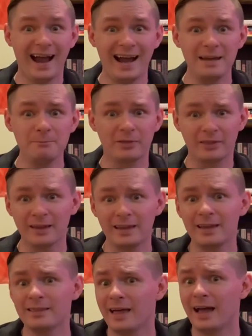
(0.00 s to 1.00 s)
I'm
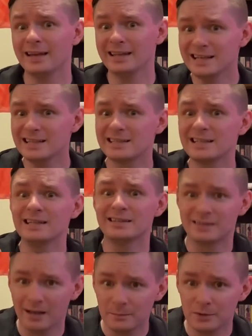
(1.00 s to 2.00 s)
thinking that
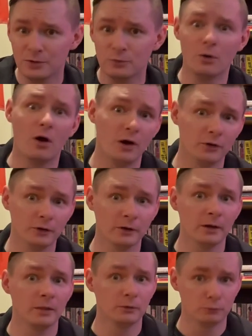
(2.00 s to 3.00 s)
ECW
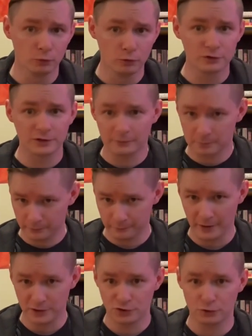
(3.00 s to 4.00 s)
honored the rules of
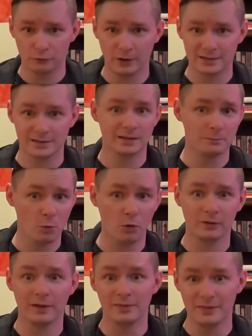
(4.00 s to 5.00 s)
professional wrestling more
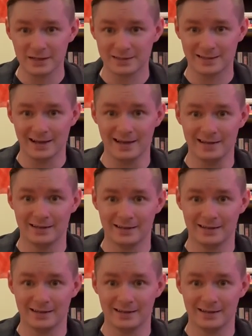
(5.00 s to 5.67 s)
than this guy.